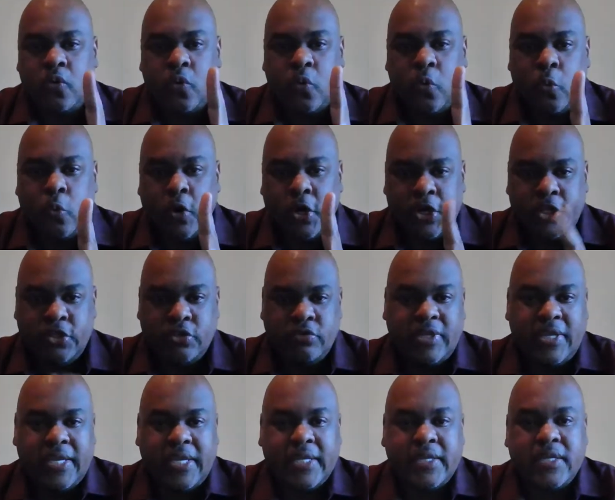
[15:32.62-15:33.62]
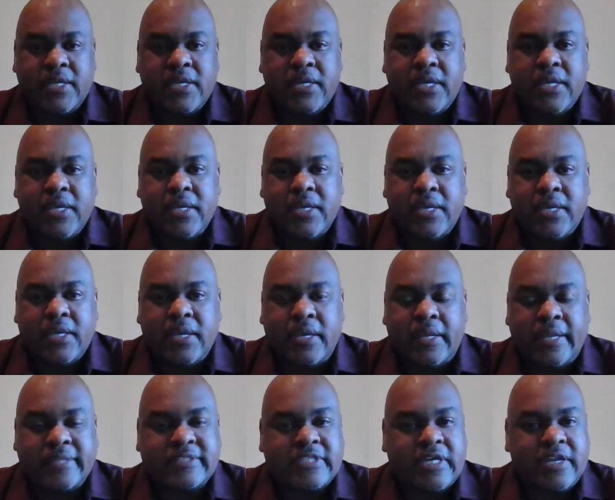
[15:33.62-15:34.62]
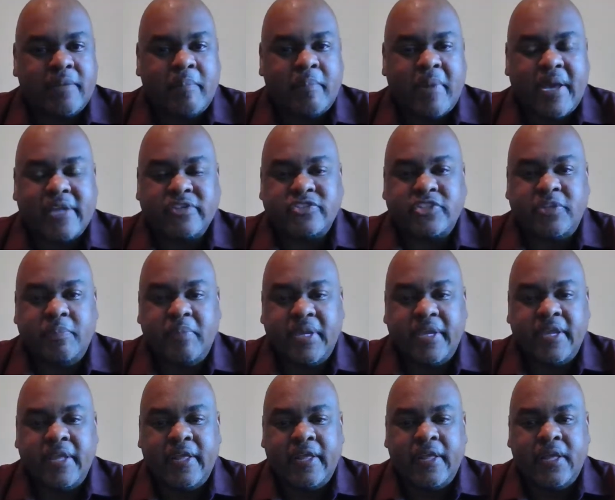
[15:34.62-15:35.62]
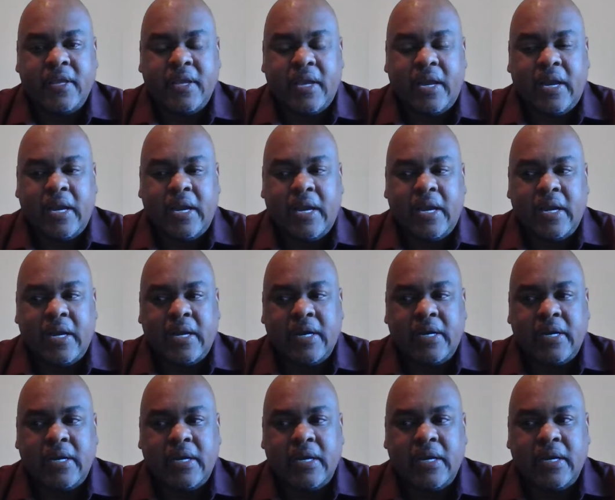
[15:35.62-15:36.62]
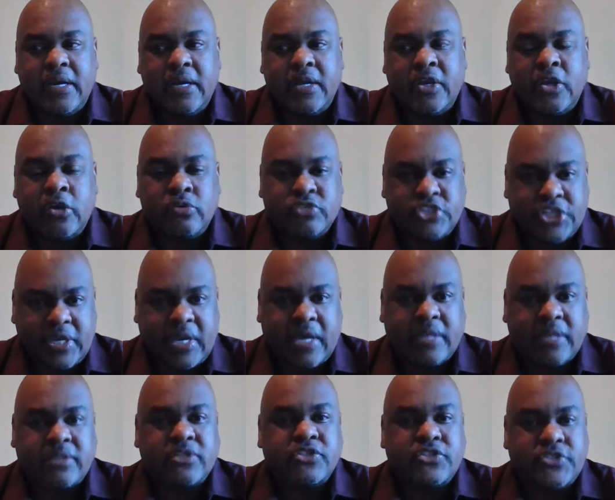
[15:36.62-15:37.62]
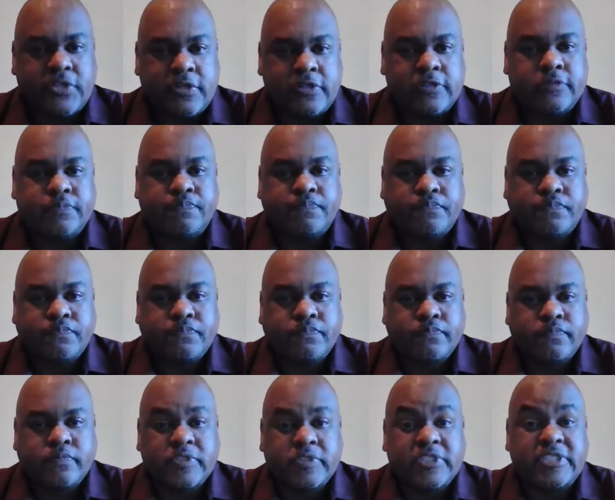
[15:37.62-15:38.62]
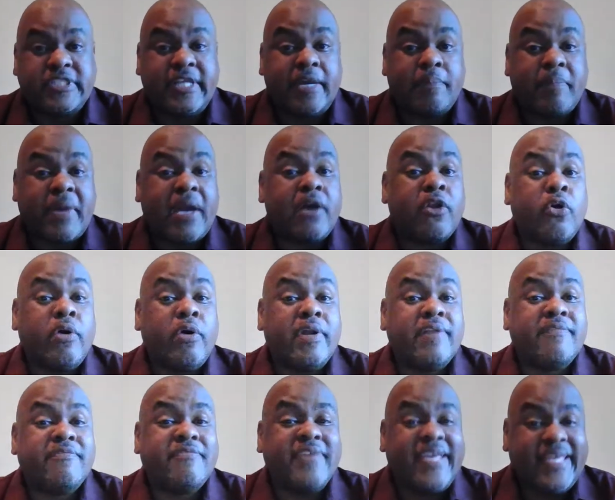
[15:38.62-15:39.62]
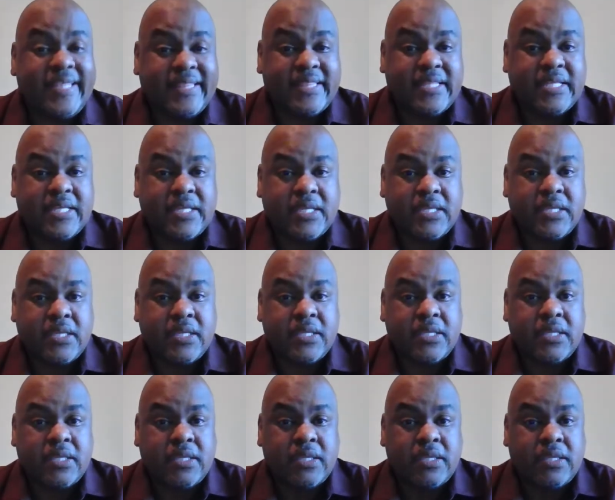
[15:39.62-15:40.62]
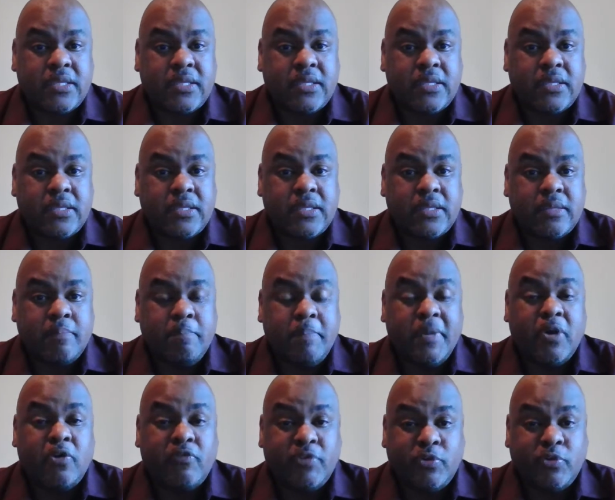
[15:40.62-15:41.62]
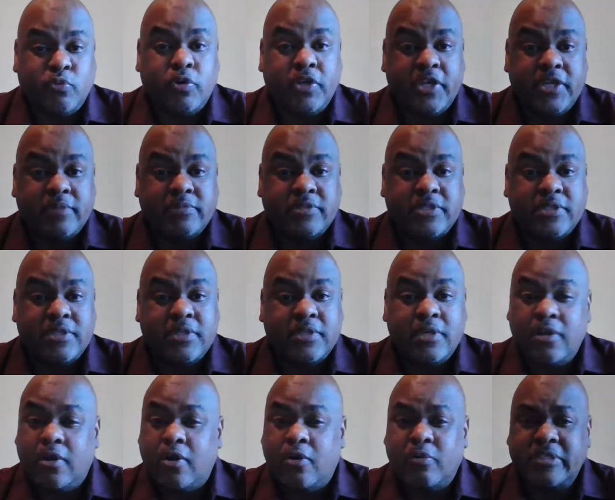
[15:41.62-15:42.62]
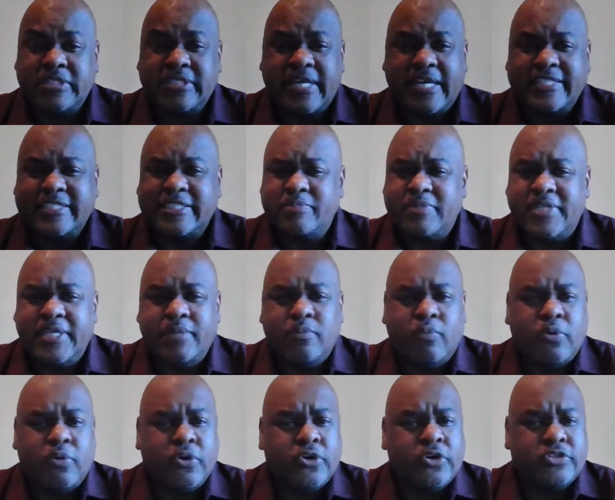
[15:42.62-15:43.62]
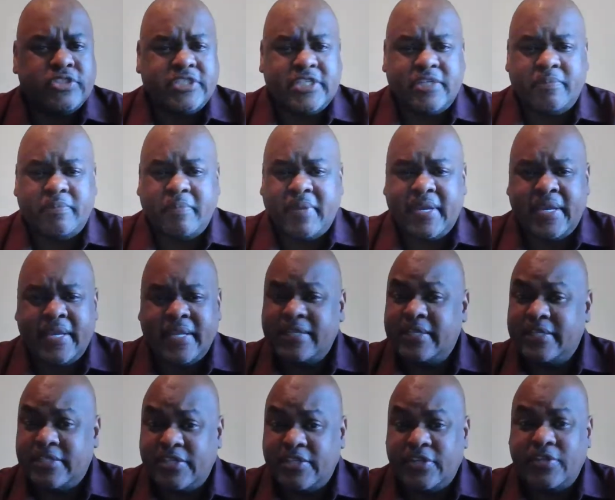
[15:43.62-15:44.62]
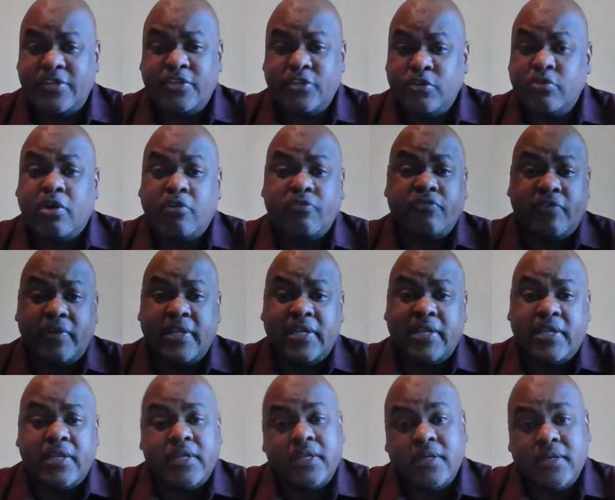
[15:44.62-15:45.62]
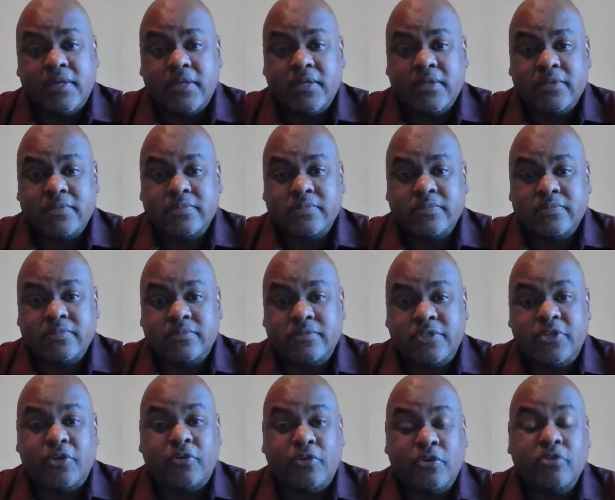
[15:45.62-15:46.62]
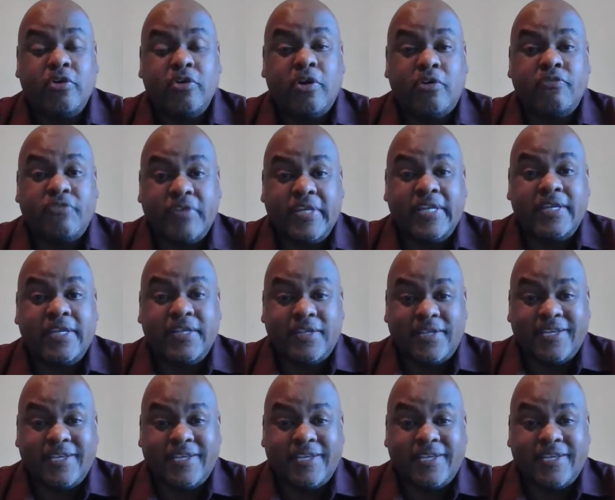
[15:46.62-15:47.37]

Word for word: one of you did, and that's all that matters to me. Uh, go check out the song. Step Out on Faith, Melvin Williams. Oh, it's got some deep words in it, man. It, it, it you going to feel it. You know, you going to feel it.